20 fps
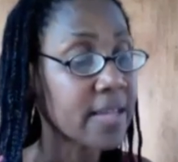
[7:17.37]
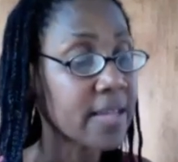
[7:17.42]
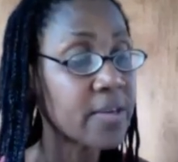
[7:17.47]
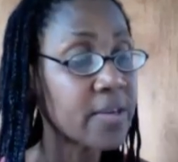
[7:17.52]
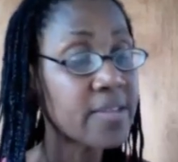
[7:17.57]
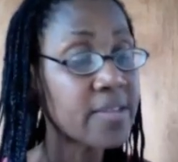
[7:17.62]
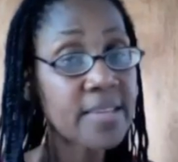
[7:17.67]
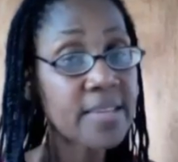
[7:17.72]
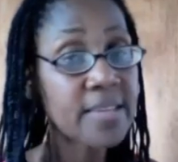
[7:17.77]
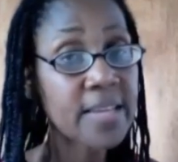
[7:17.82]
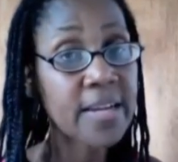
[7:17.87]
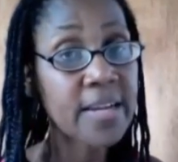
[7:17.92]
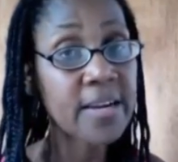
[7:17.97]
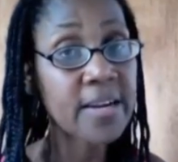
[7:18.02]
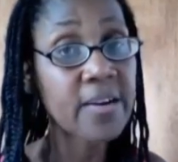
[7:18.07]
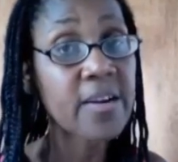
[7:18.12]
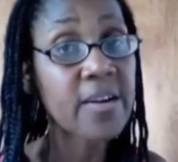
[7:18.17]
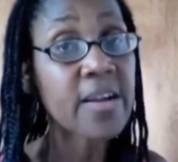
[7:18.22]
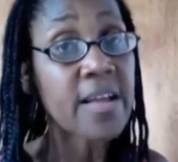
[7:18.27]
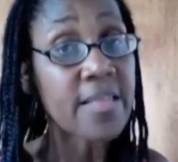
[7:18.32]
And we see
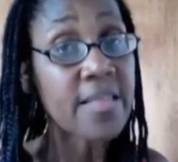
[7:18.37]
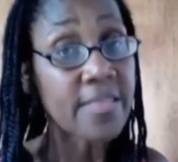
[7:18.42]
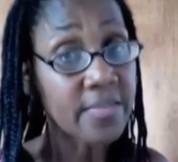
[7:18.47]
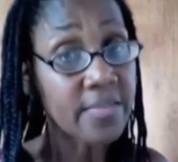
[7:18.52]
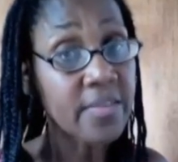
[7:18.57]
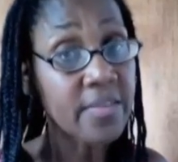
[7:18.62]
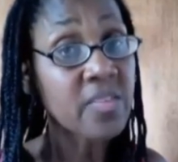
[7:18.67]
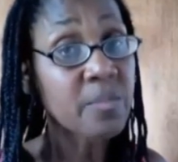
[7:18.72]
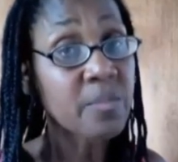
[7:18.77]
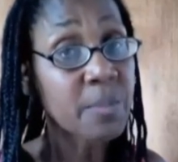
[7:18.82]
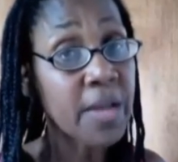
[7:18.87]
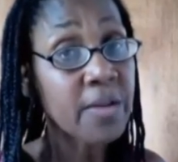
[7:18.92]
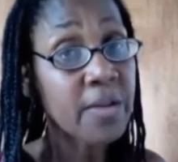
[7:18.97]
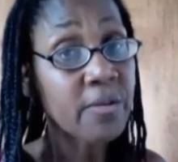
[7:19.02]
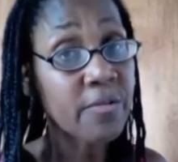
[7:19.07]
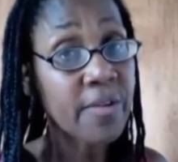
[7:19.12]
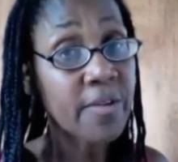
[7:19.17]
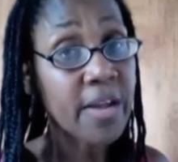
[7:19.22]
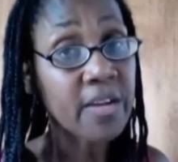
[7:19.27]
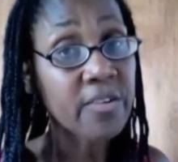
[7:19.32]
here that this
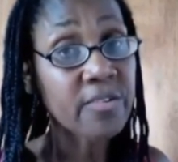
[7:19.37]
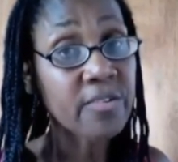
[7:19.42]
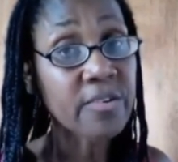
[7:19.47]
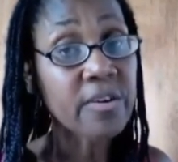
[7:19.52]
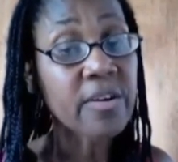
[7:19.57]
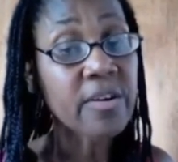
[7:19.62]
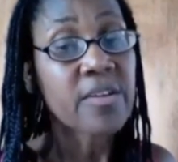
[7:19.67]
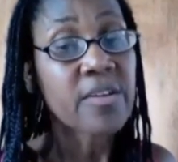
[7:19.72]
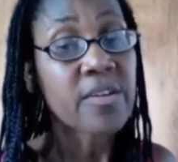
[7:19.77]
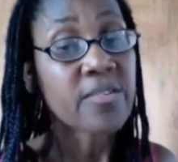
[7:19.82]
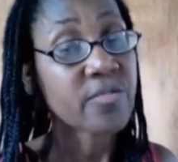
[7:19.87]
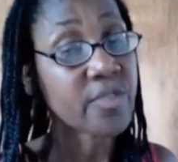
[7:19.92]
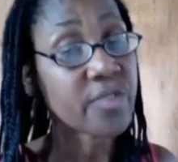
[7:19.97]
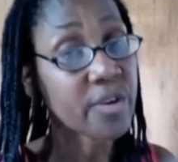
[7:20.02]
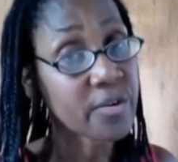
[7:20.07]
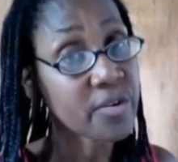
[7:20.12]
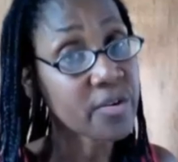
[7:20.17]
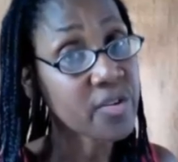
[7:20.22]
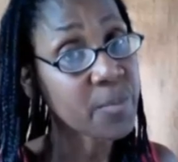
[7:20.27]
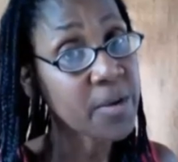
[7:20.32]
manufacturer is
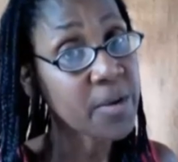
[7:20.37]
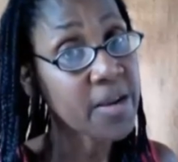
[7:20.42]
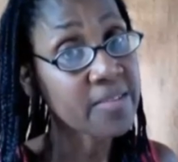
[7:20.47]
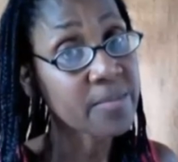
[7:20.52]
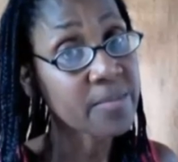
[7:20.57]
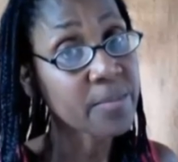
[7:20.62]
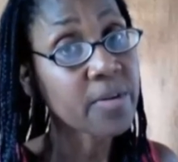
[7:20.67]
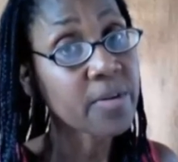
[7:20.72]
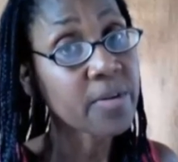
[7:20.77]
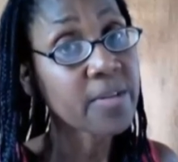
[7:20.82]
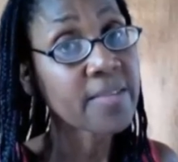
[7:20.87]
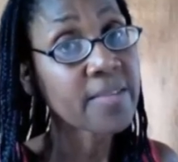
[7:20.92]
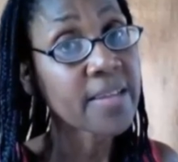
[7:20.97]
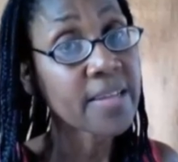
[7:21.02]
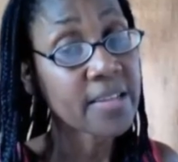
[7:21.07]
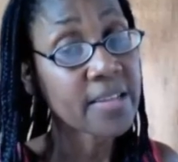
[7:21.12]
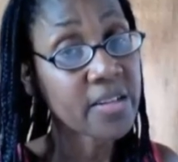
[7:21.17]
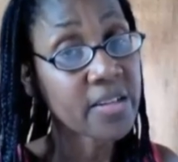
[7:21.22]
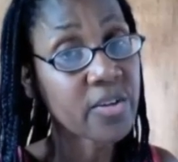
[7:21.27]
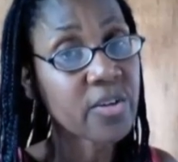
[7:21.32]
very responsible, and
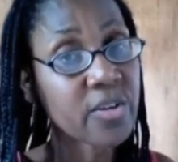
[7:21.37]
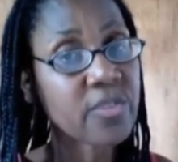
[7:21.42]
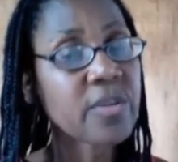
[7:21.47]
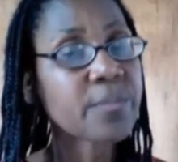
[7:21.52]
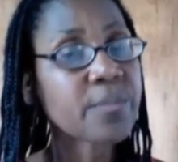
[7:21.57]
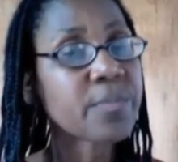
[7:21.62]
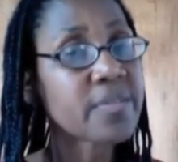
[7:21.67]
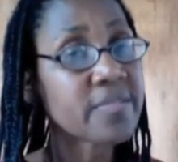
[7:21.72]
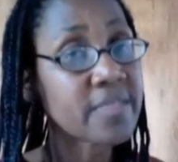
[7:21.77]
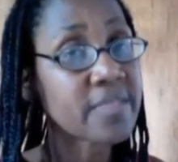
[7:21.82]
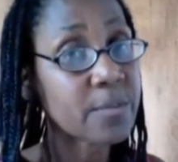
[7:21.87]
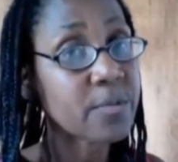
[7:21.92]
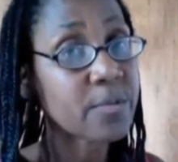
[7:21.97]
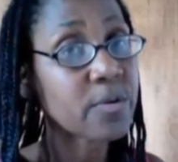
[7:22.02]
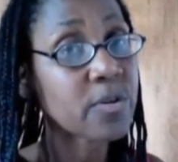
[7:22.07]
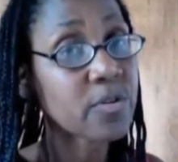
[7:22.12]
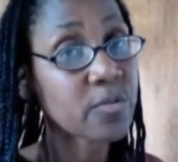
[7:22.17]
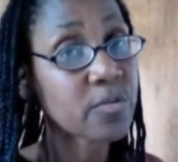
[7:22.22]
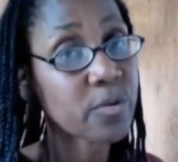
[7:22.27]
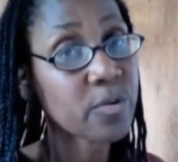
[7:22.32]
they did use a
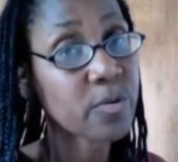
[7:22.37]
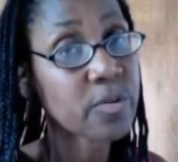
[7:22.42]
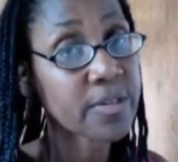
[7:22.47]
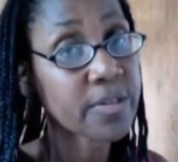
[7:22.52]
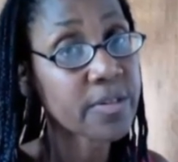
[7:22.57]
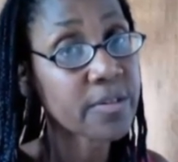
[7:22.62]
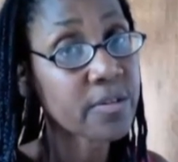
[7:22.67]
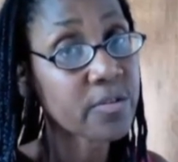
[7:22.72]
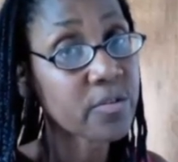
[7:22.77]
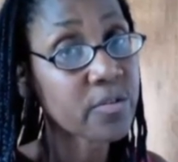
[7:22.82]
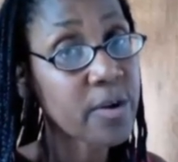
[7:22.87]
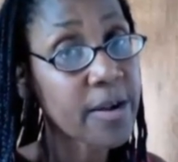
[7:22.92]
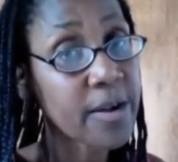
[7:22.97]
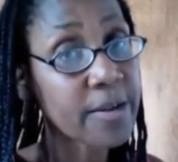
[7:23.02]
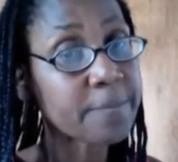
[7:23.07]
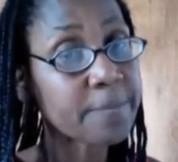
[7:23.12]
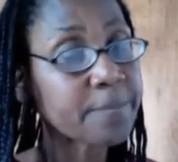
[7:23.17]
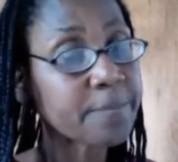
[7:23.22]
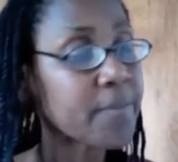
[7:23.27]
placebo-controlled clinical trial.